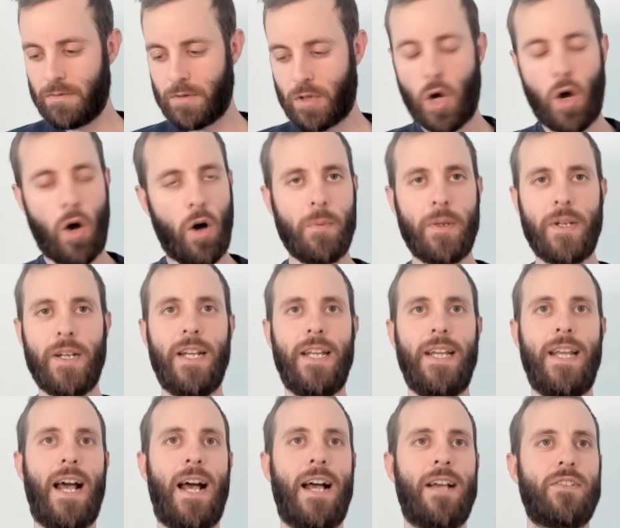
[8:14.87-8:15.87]

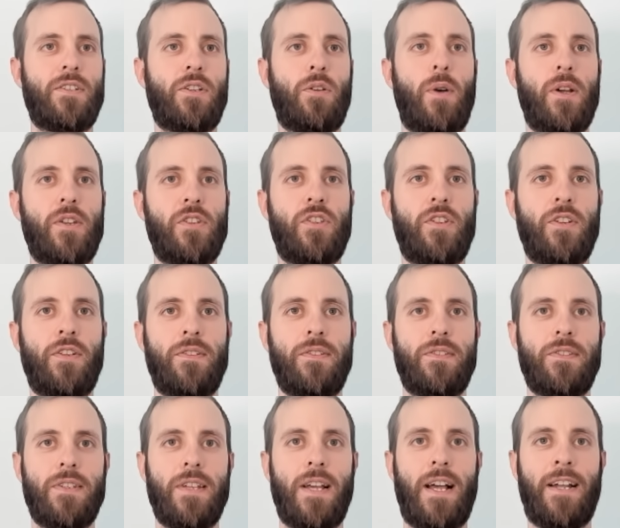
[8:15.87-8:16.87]
commonly asked
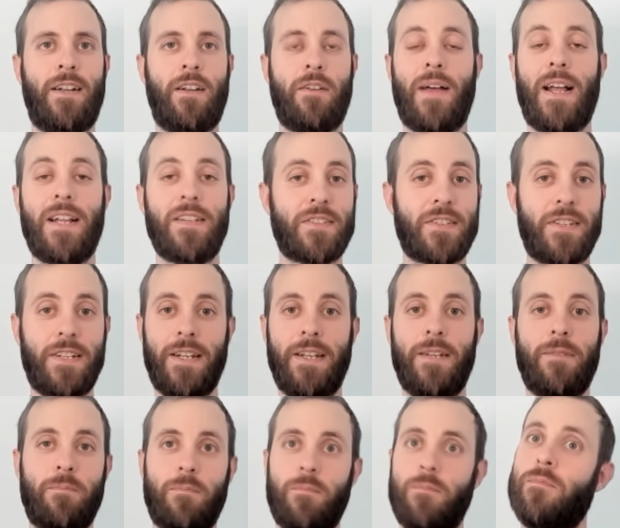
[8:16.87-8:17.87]
questions, and I've answered
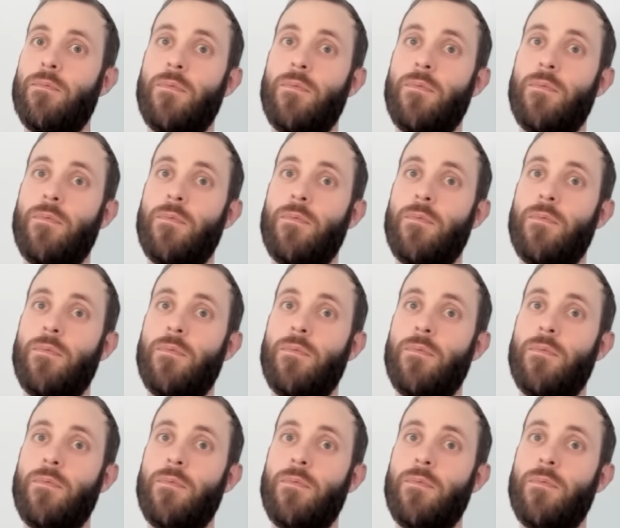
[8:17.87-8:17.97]
it